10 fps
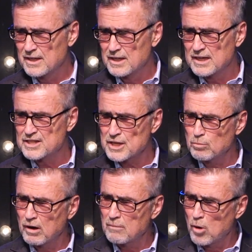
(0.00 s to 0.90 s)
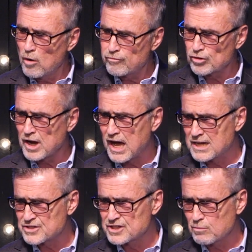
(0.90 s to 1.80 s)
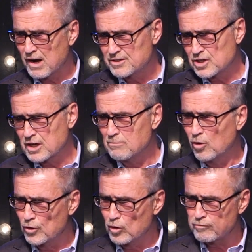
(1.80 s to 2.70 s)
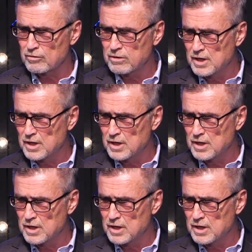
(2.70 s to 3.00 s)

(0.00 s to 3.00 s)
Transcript: He said, well, I'm over at Haas's. Why don't you come on over?